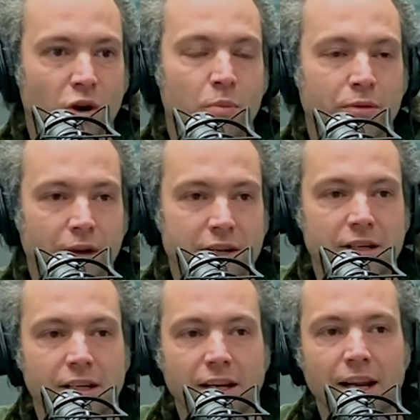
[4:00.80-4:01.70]
corporation
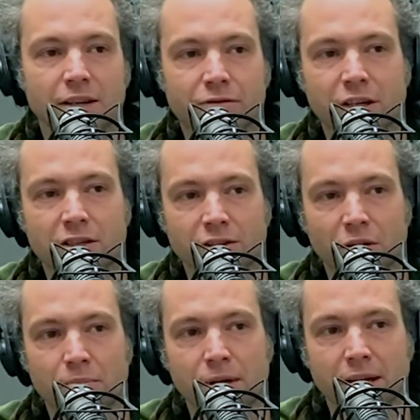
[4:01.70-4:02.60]
in the Netherlands, Friesland
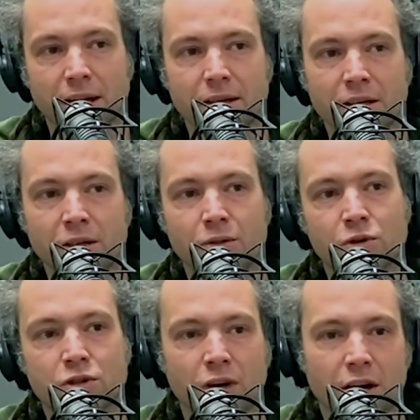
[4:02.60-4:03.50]
Campina, to
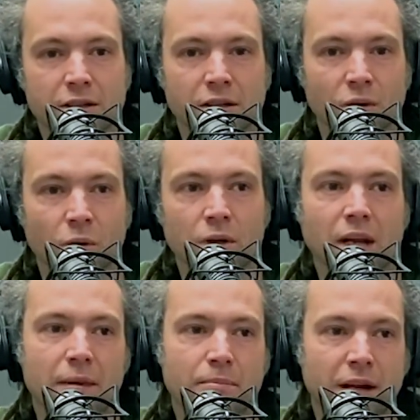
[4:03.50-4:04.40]
start an
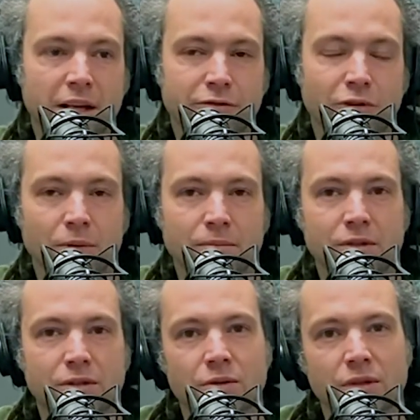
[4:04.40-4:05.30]
online platform
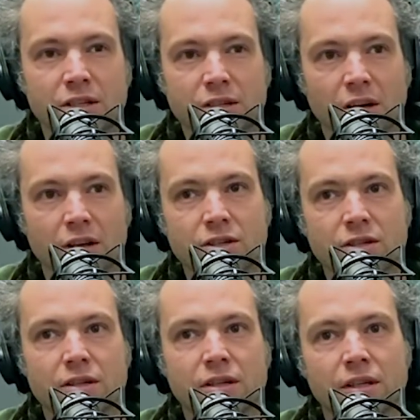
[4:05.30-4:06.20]
to
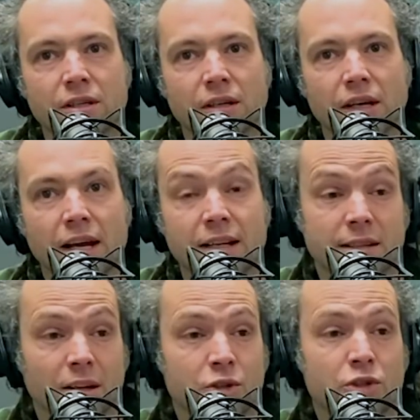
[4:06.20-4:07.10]
discuss and
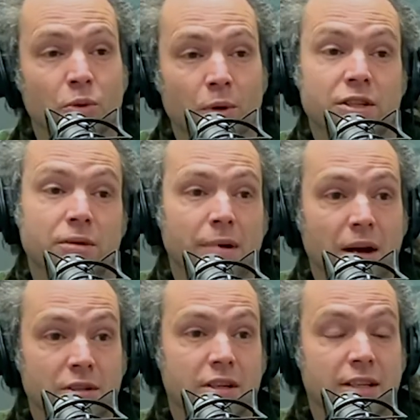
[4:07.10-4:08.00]
tell stories
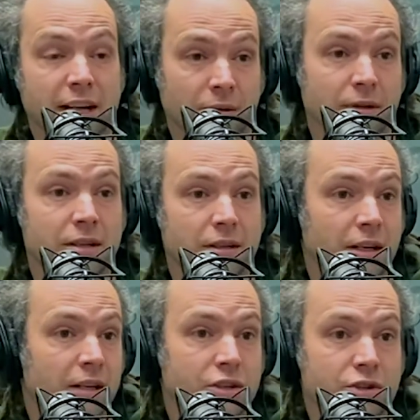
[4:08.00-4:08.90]
about the dairy
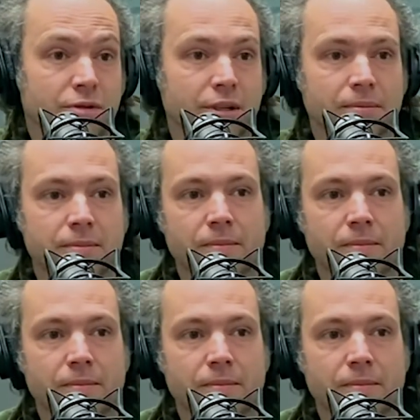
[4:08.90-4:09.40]
industry.